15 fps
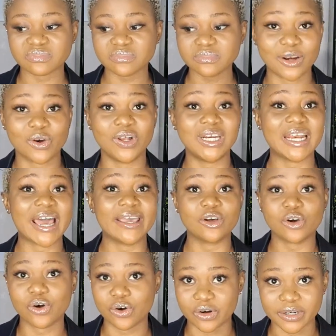an online
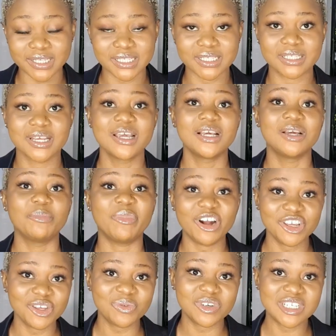course.
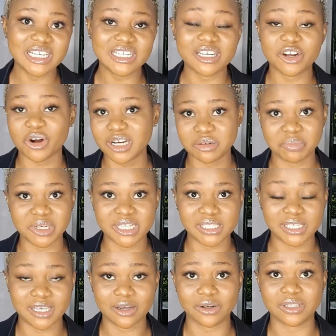While you will need
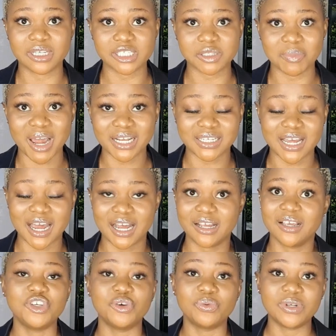credibility on this matter,
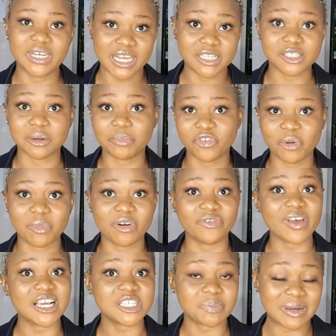you will need some form of
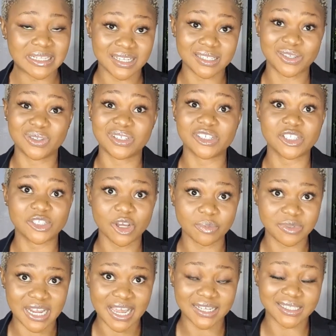expertise on the
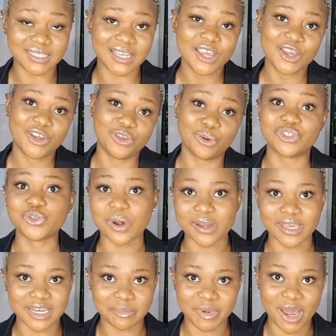subject you're
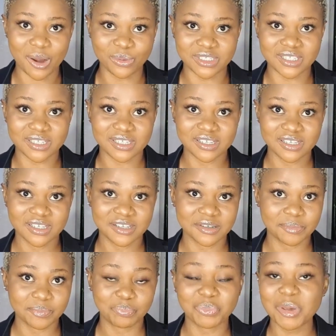talking about.
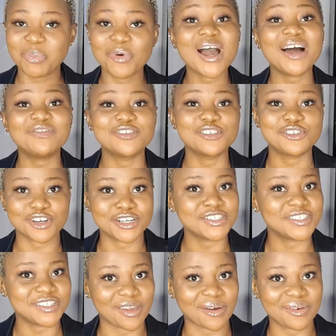People have to
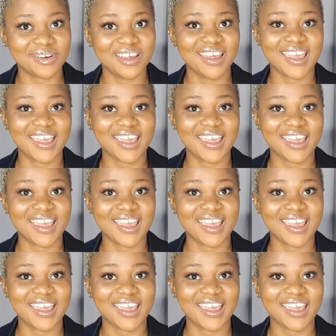trust you